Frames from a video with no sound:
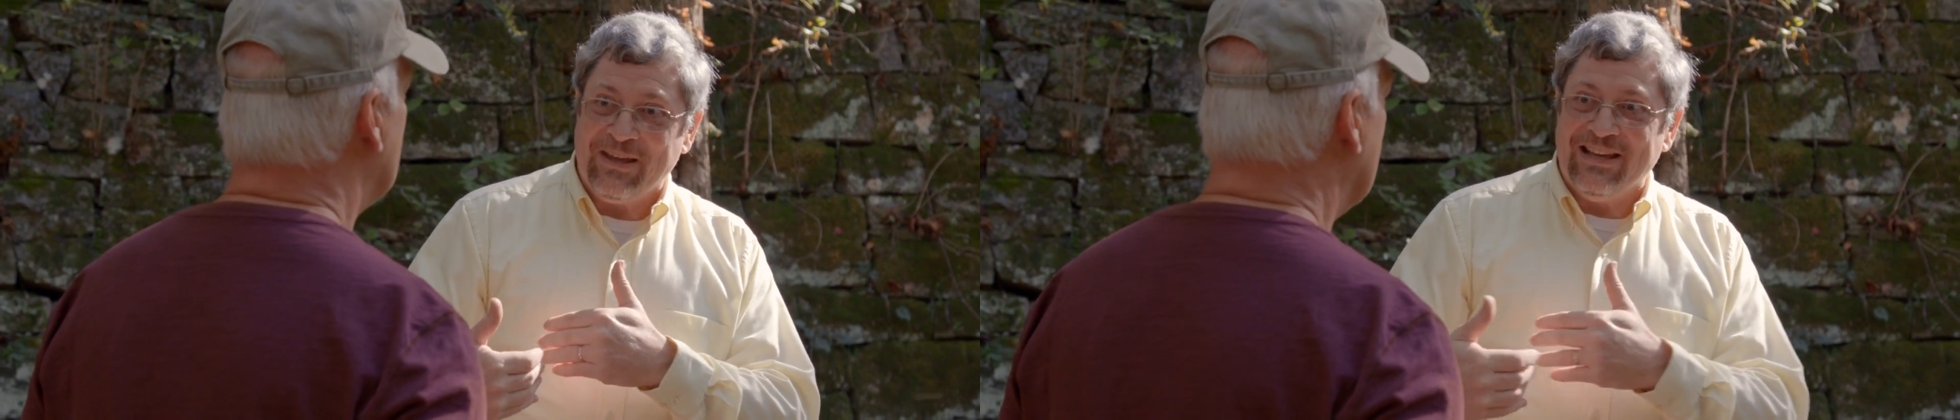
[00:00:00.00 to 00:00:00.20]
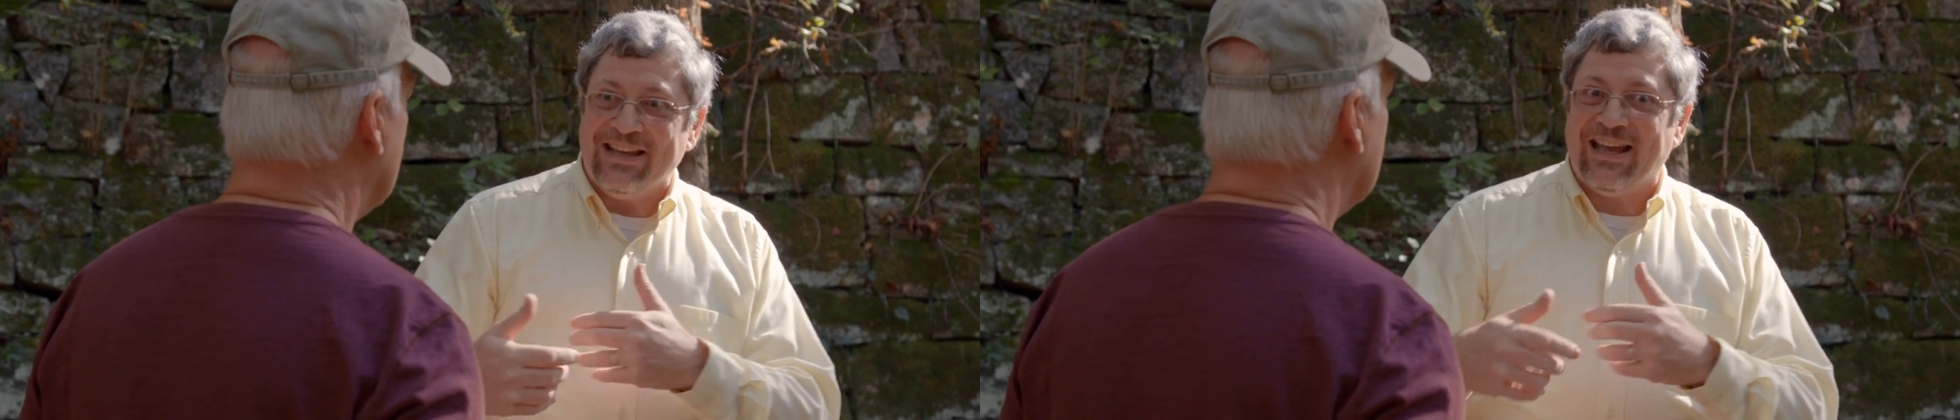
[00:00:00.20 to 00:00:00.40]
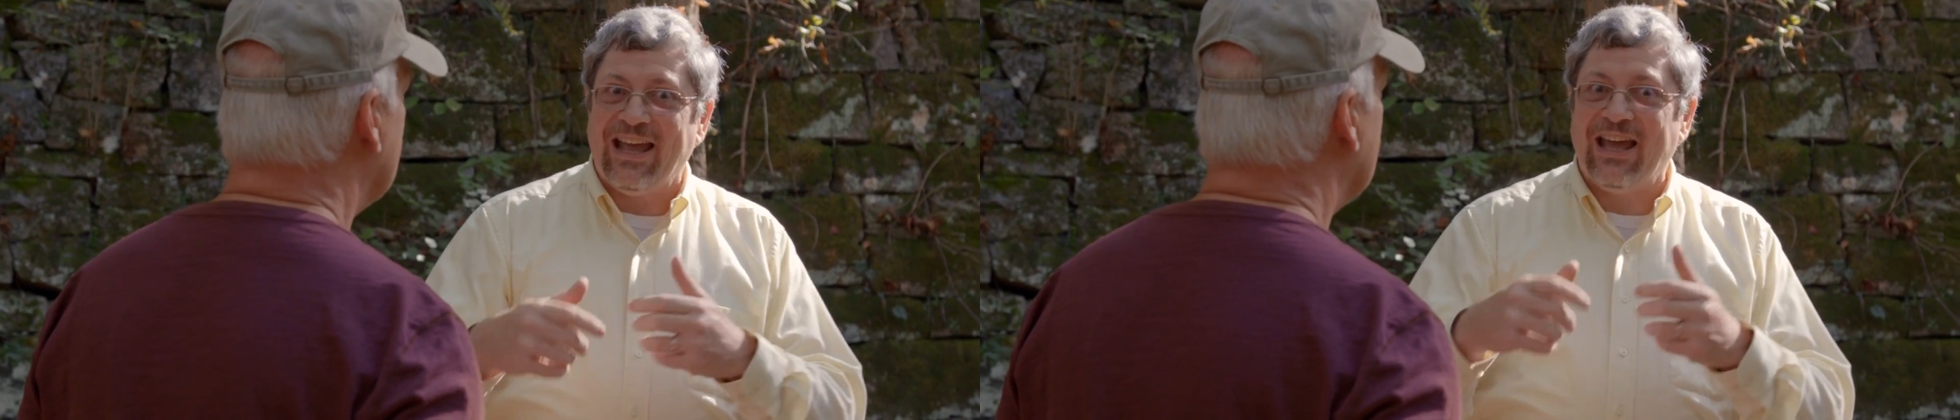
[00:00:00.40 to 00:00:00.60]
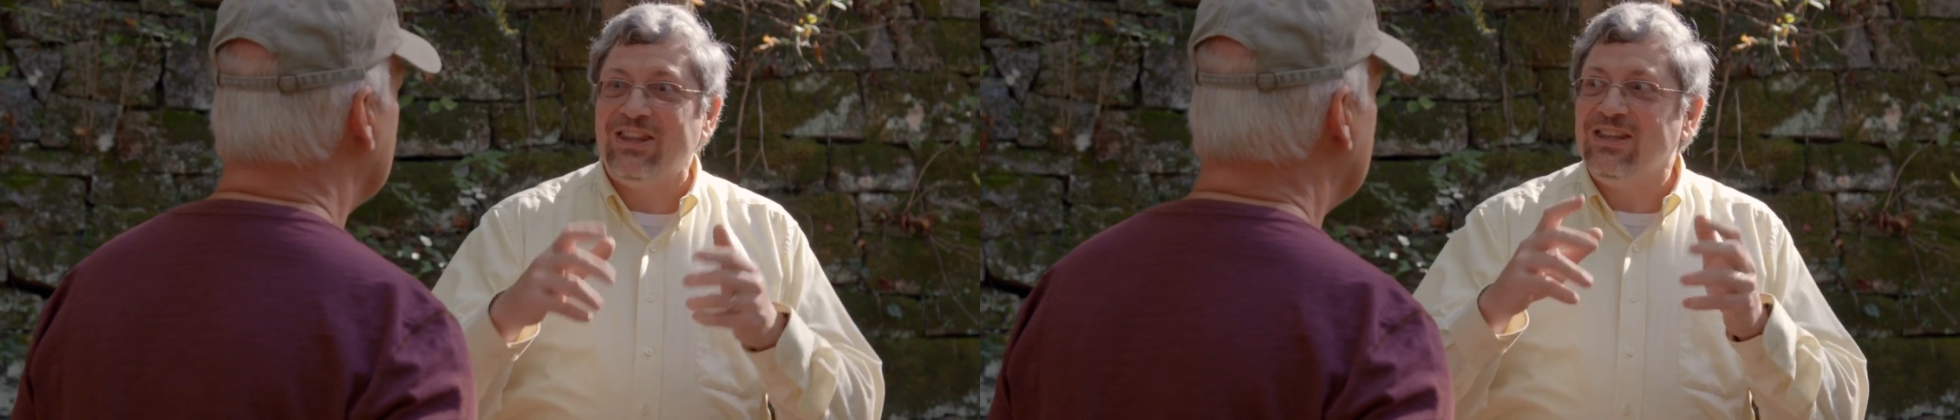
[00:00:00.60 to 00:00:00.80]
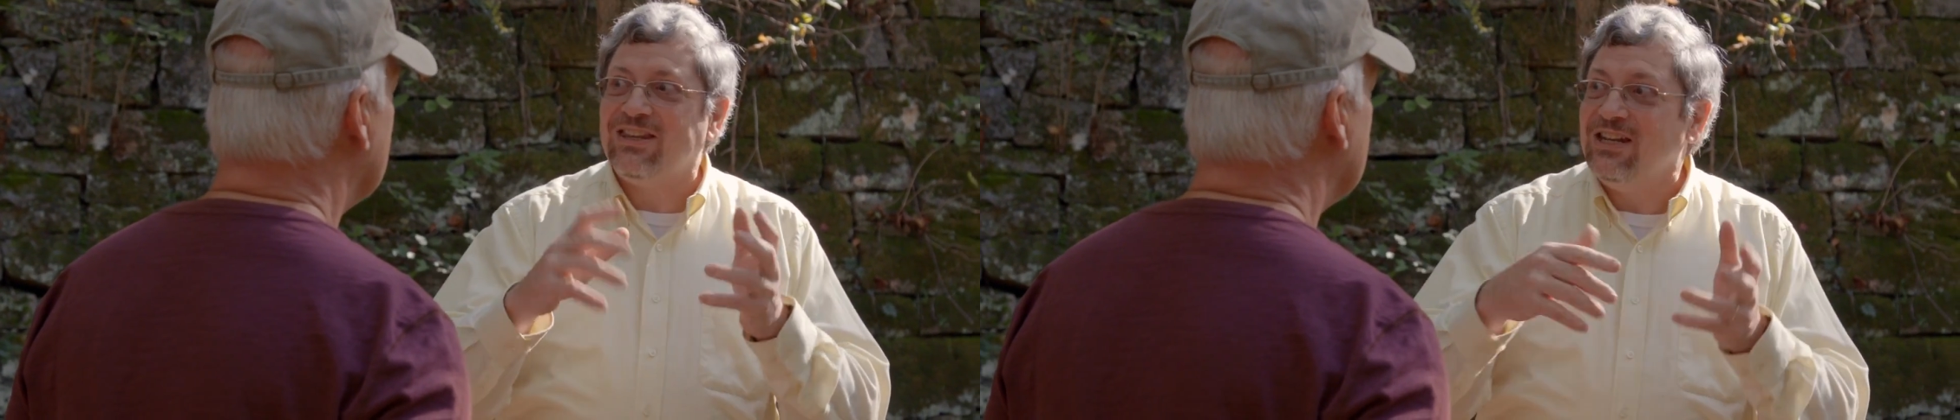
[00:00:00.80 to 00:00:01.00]
Right.
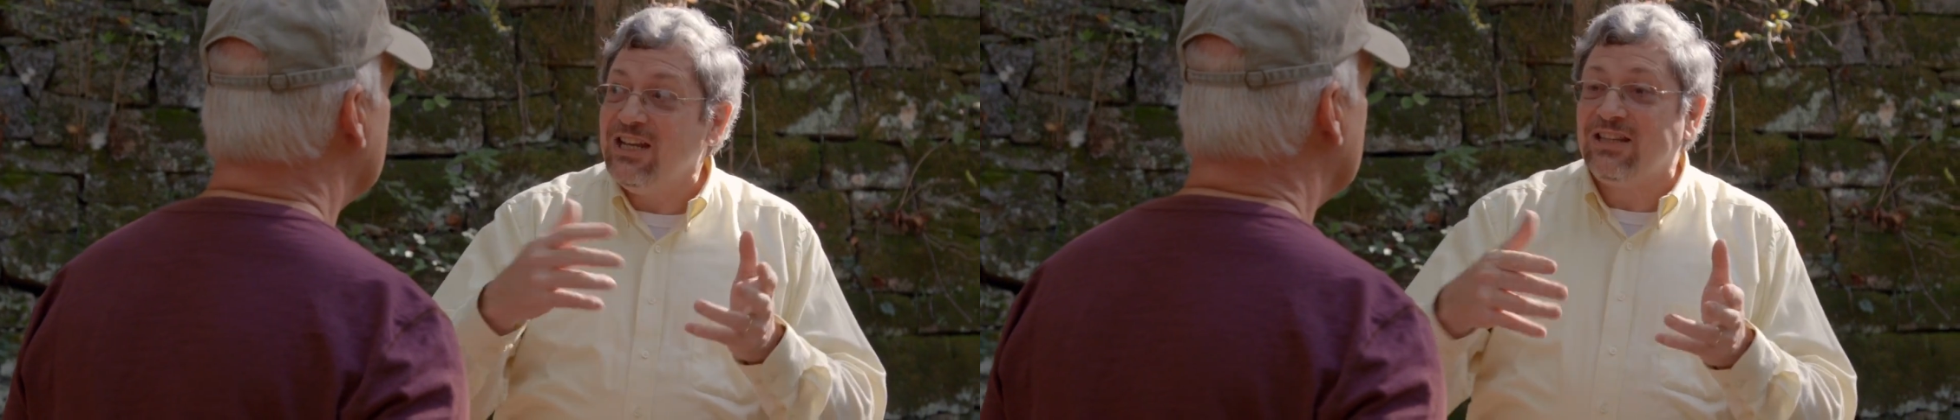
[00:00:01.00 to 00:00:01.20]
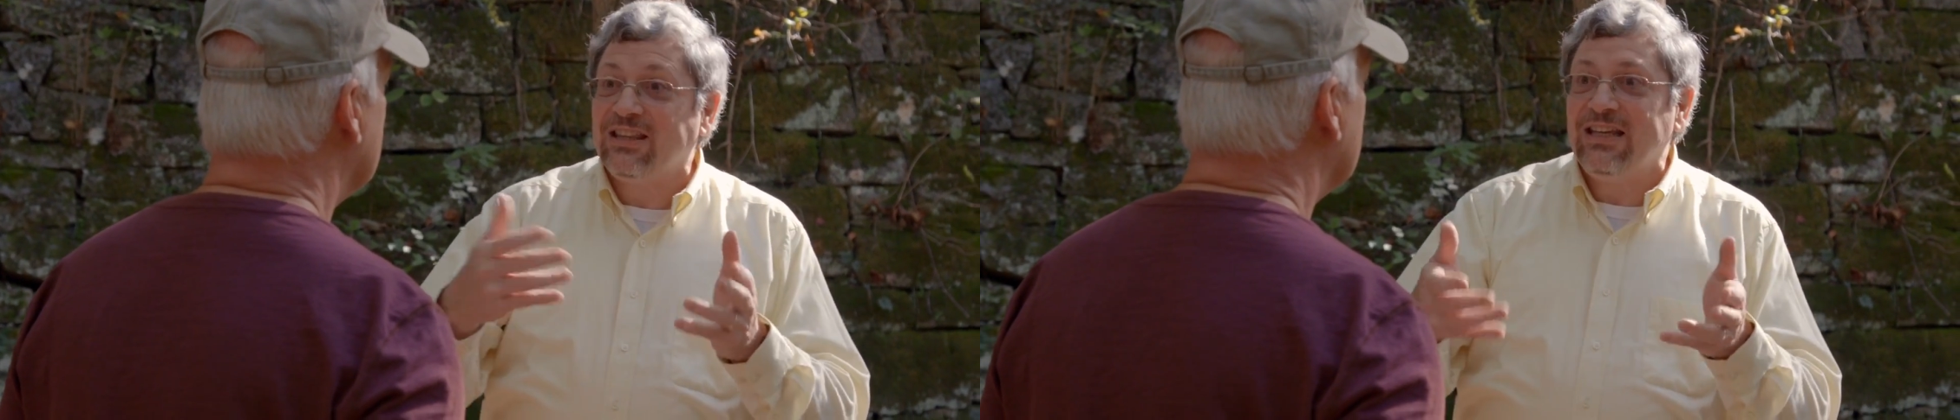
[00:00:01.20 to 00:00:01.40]
And the neat